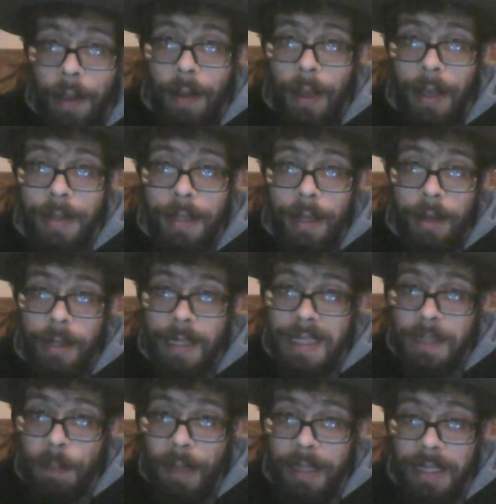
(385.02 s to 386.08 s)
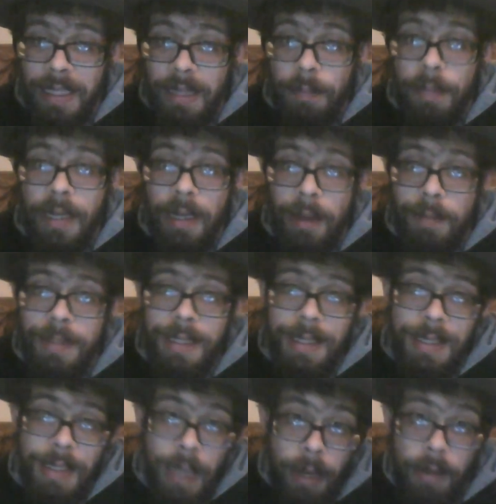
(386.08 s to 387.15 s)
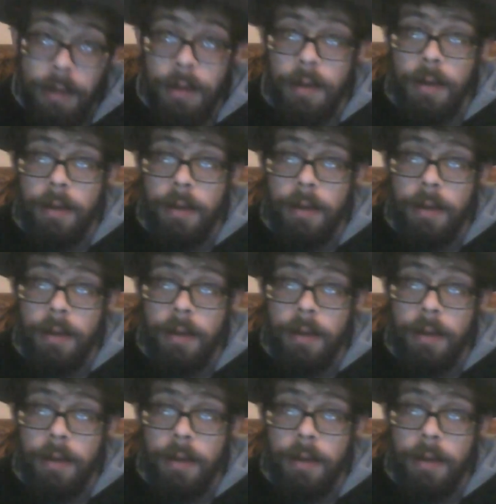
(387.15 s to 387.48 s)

and the unexpected becomes the standard.